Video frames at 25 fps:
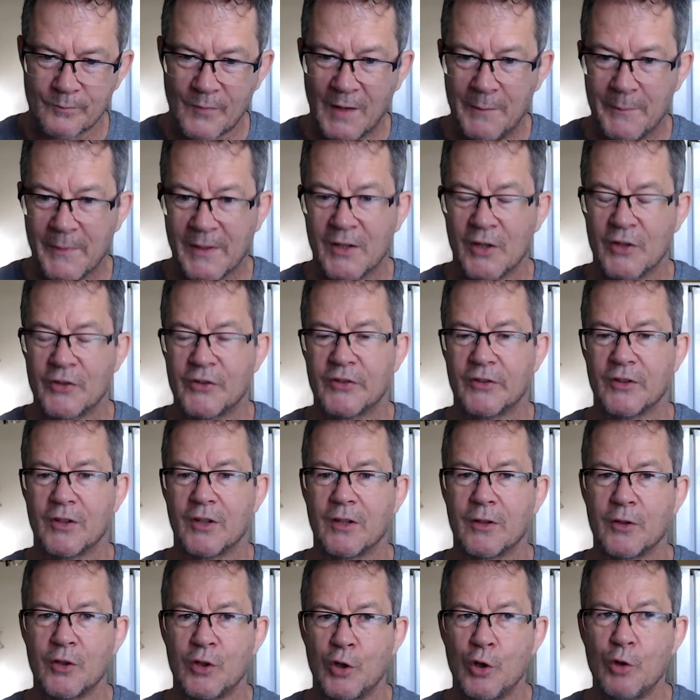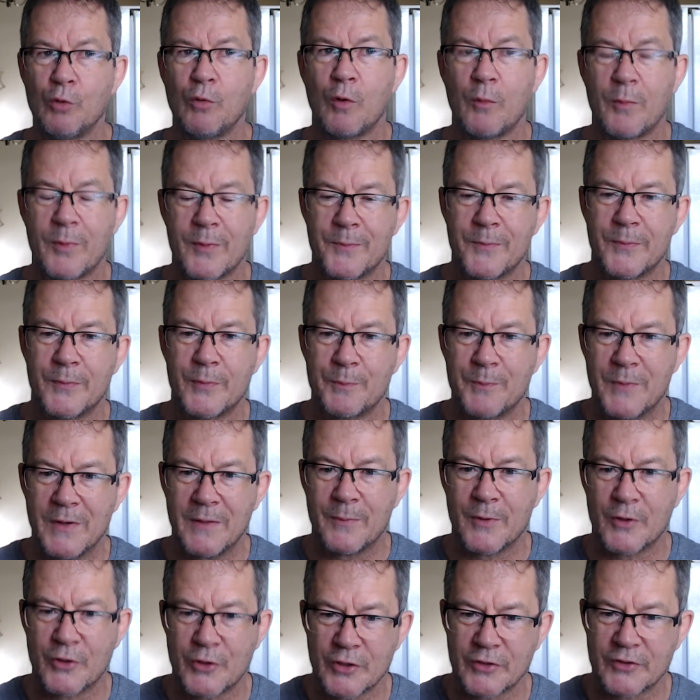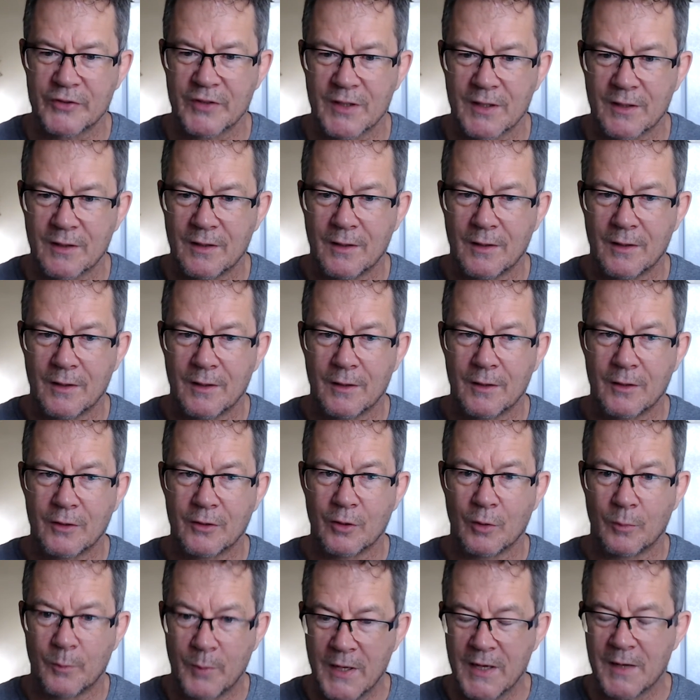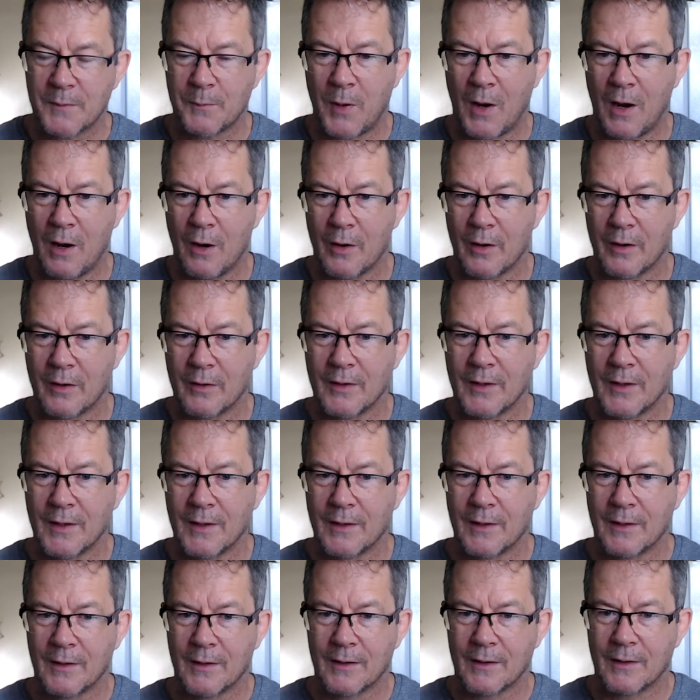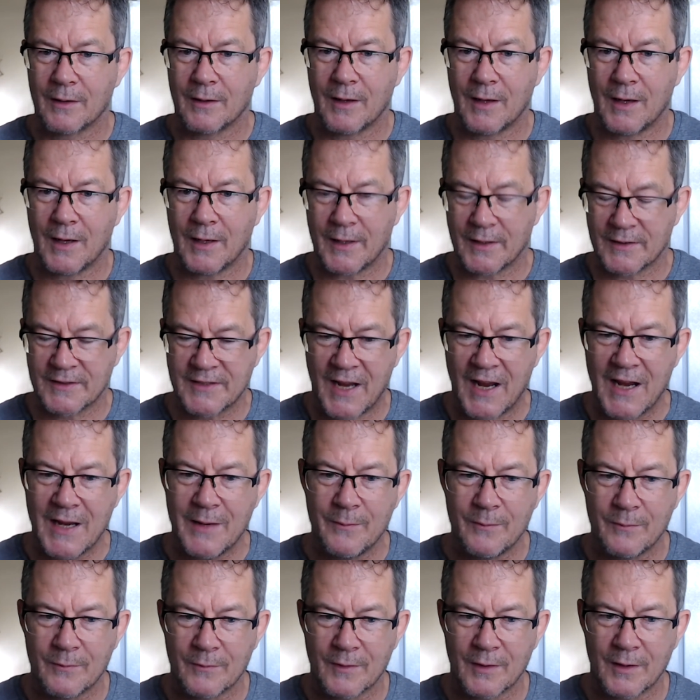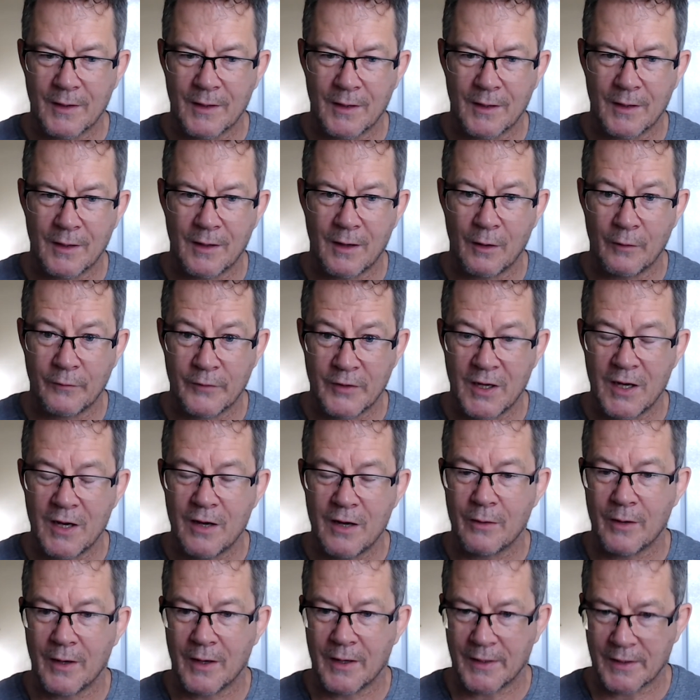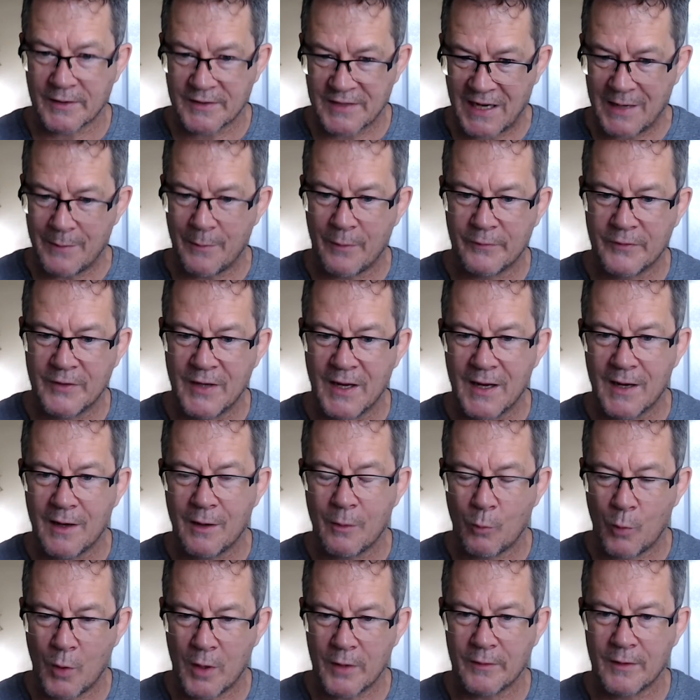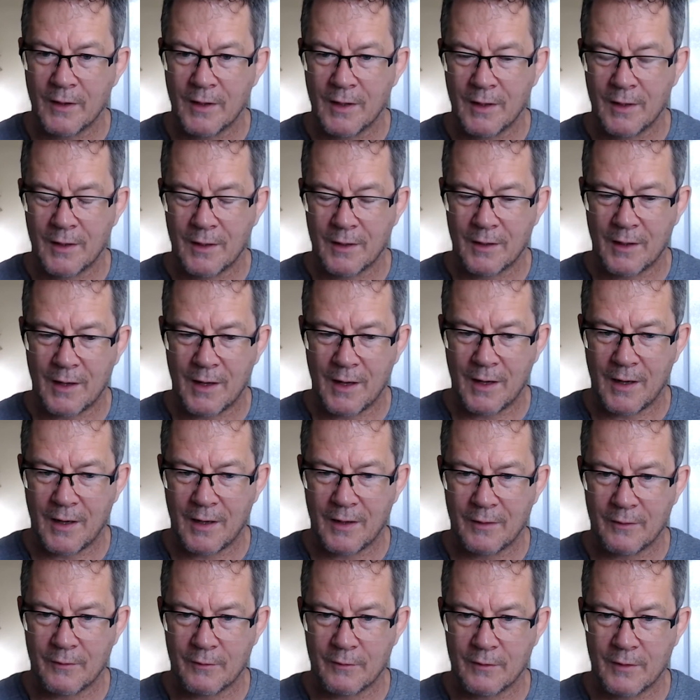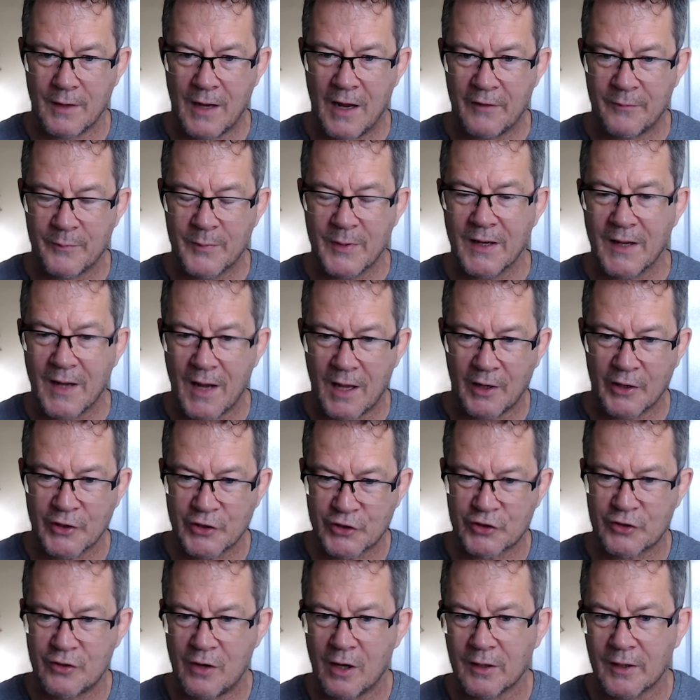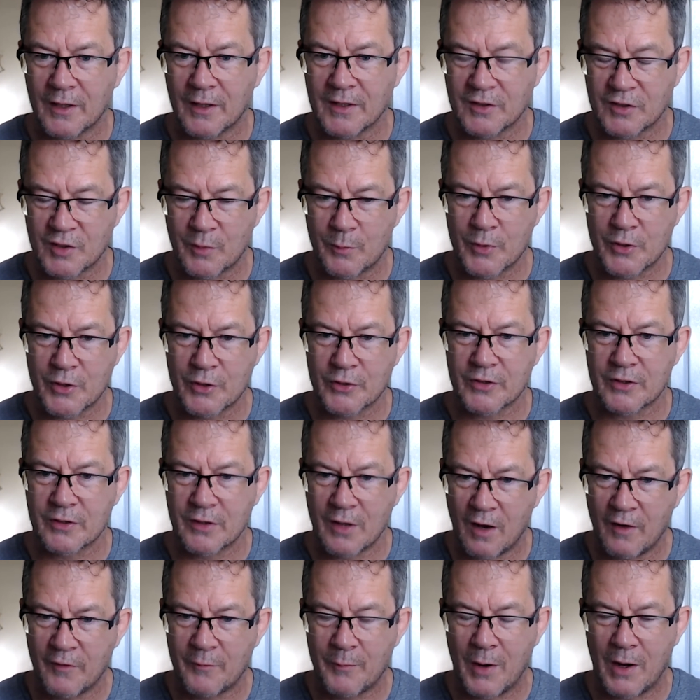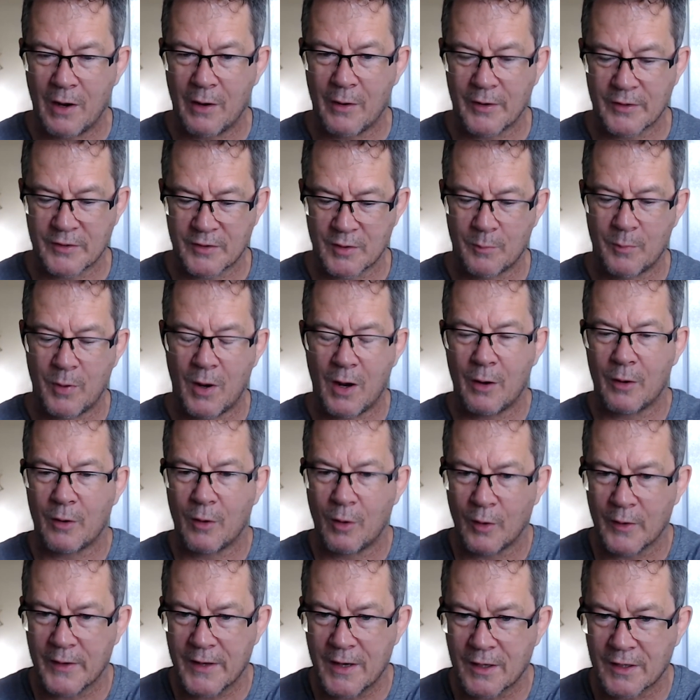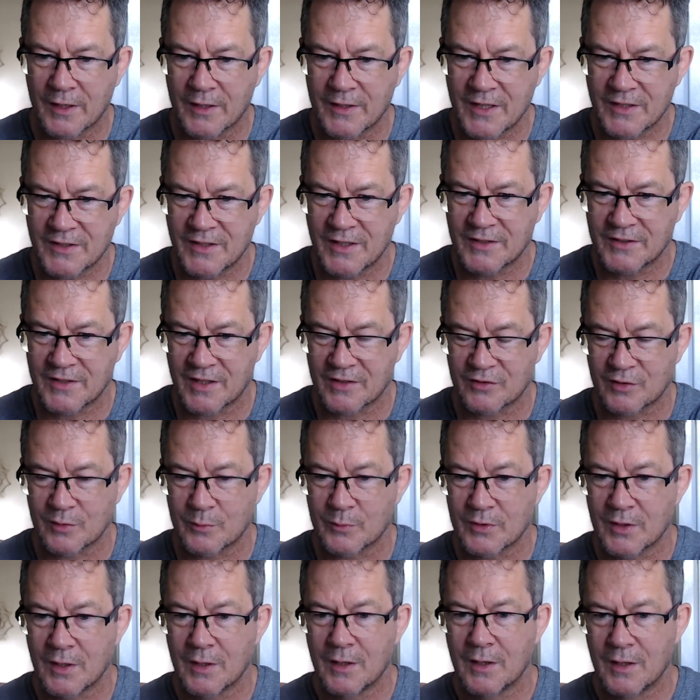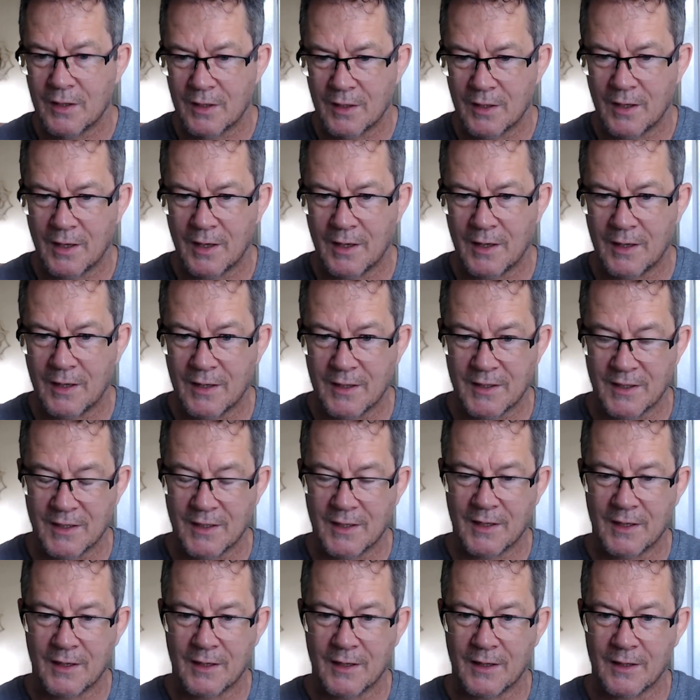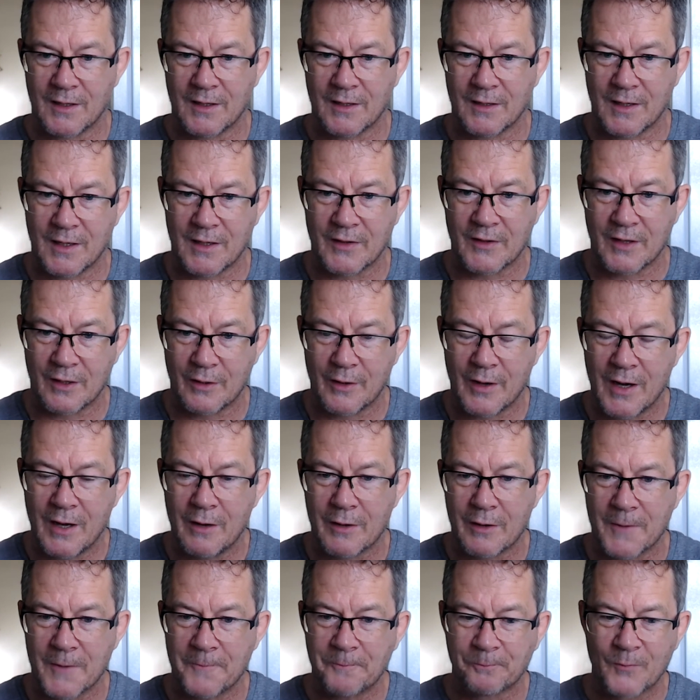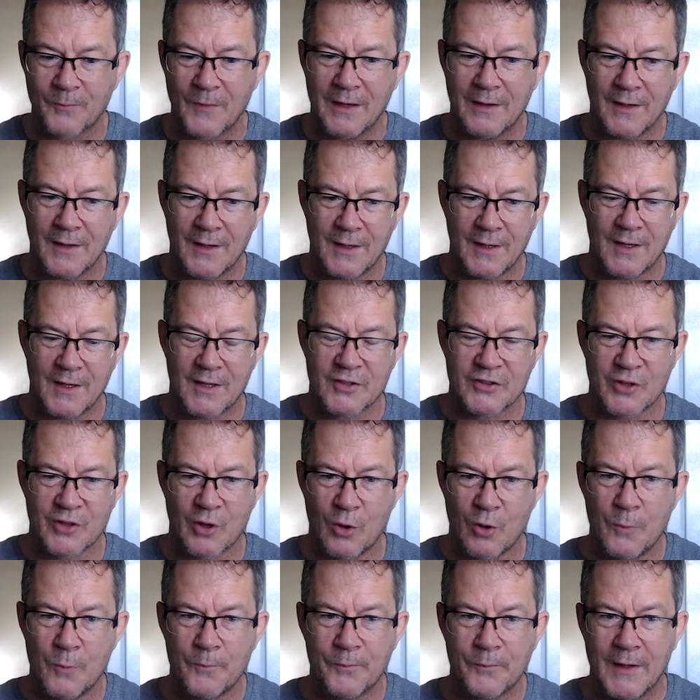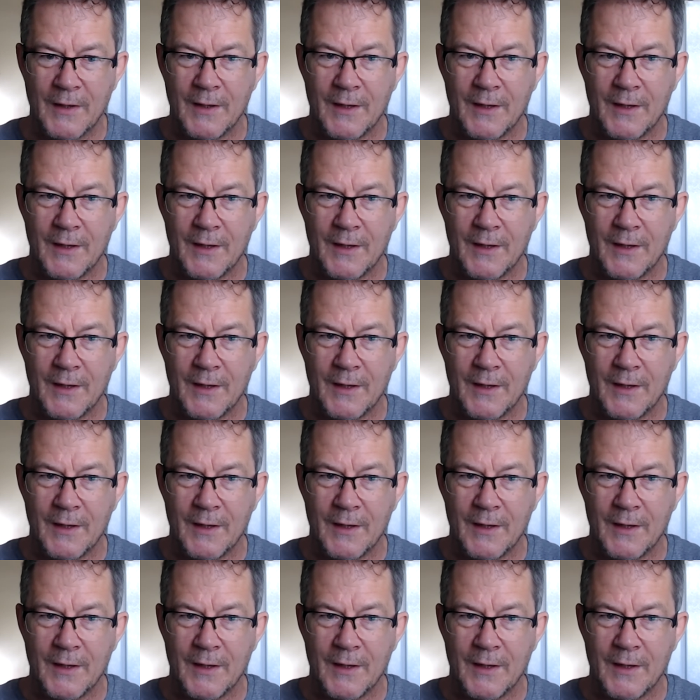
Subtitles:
because you will be producing your peak power at a time of year and a time of day when FP&L is struggling to produce enough power to power all the air conditioning systems in their area. So